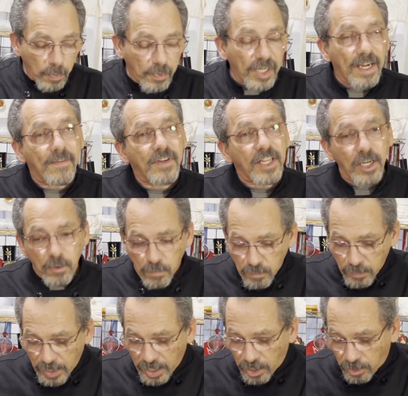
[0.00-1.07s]
we bring everything over,
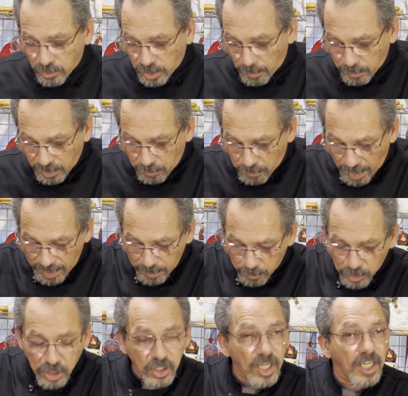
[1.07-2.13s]
we get our dumpling ready. We're
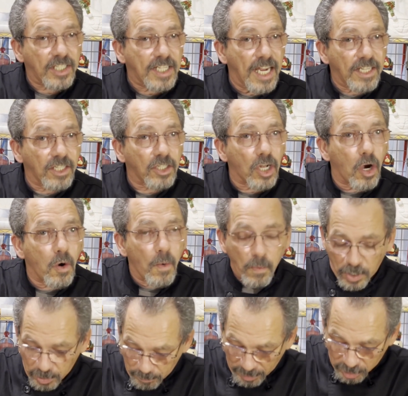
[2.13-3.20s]
just going to take the dough and we're
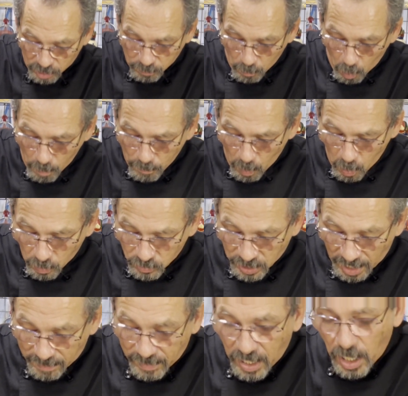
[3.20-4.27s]
going to make small balls
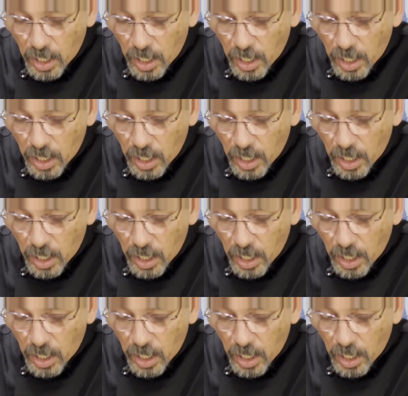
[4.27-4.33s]
out of it.